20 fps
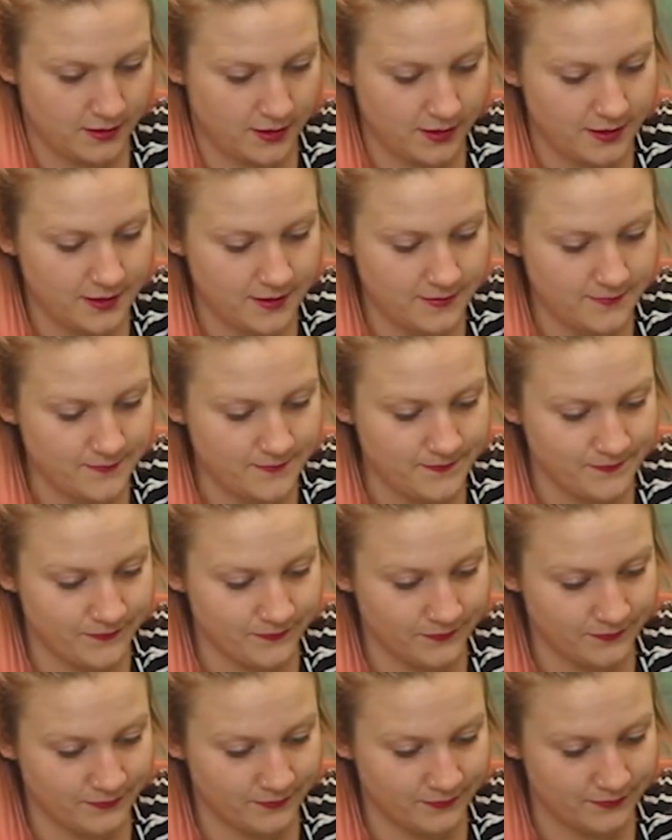I
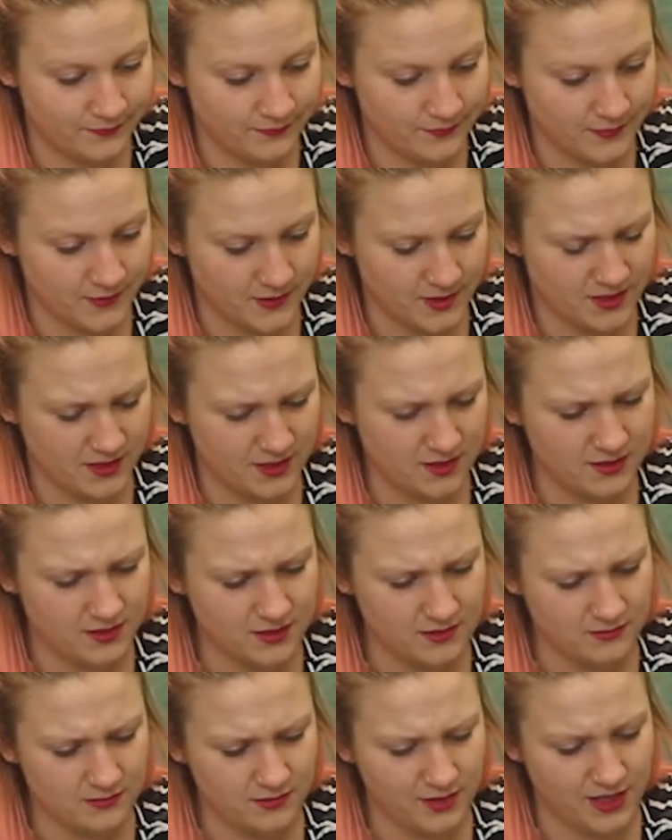
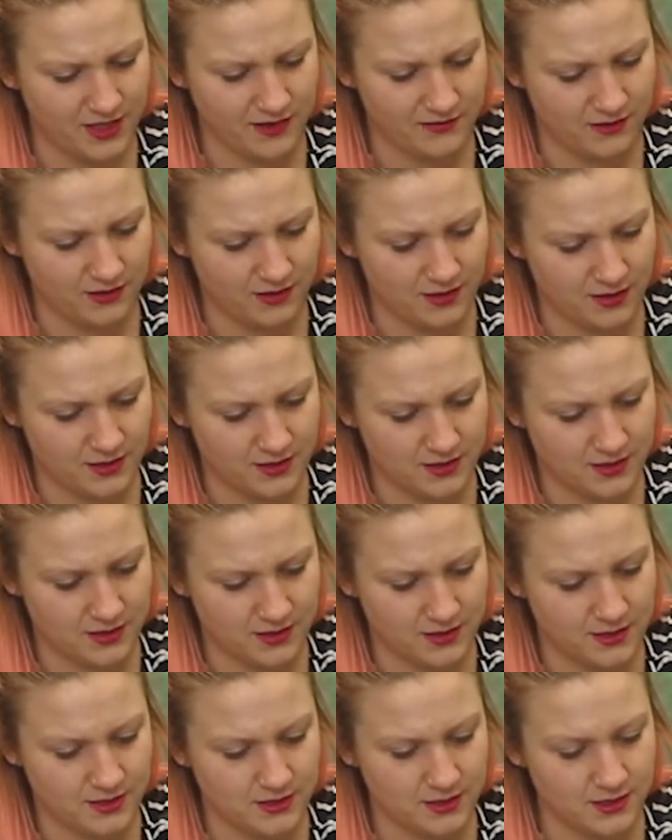don't really have anything
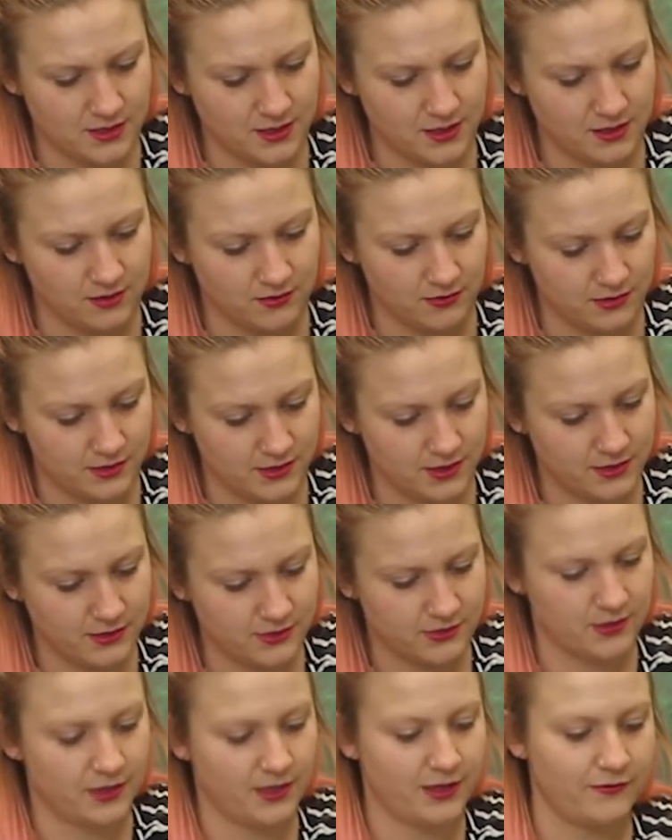exciting to tell you because
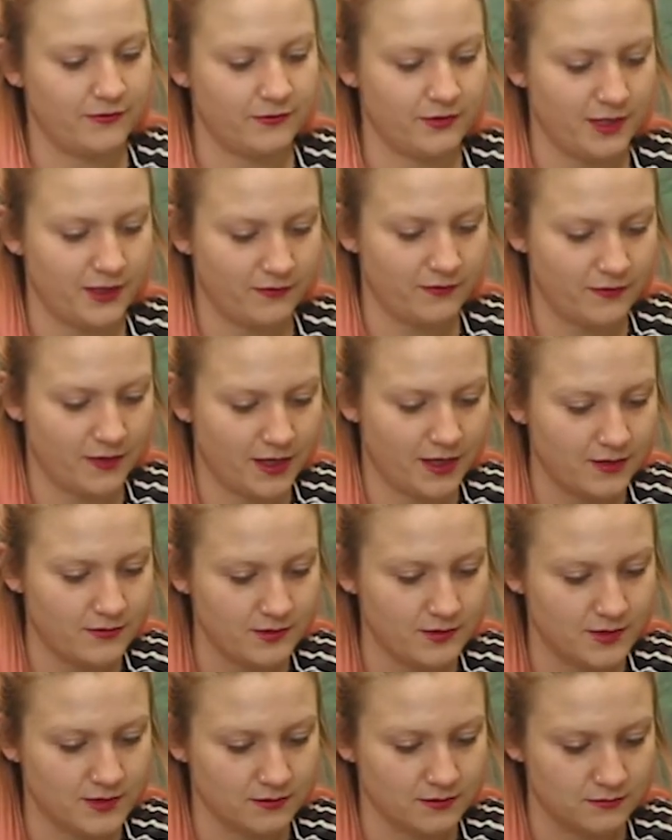literally I haven't left the
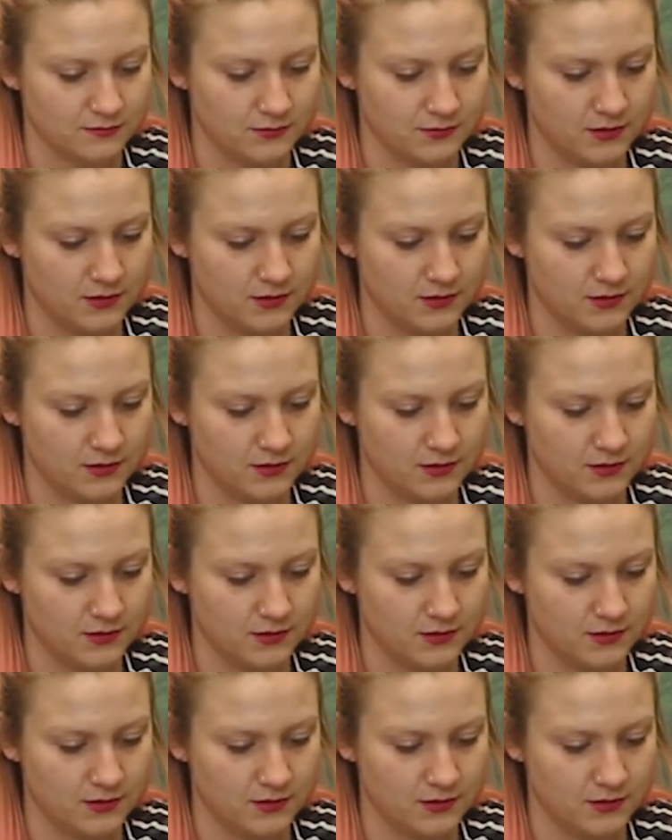house in